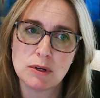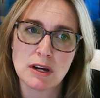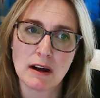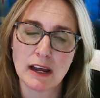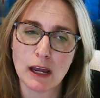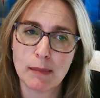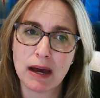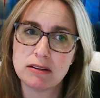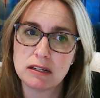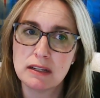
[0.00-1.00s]
we're talking
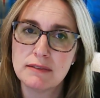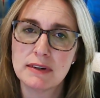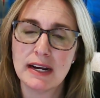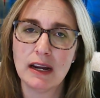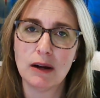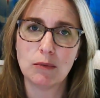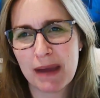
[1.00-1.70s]
about delivery,